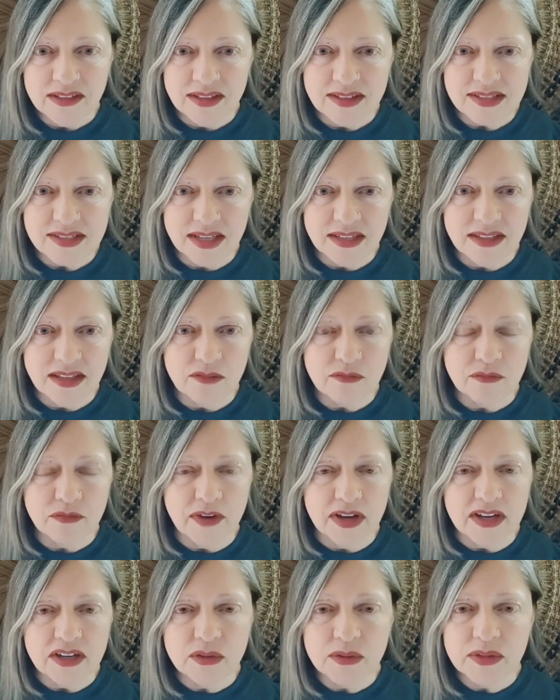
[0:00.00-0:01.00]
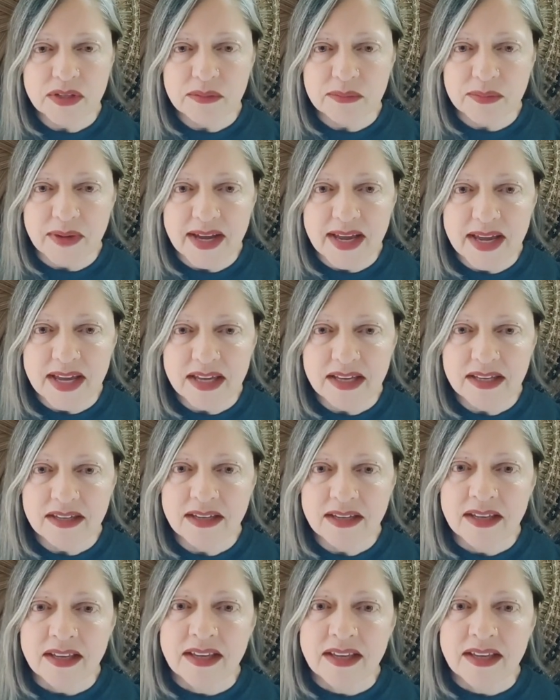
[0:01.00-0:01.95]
That's got that fiery red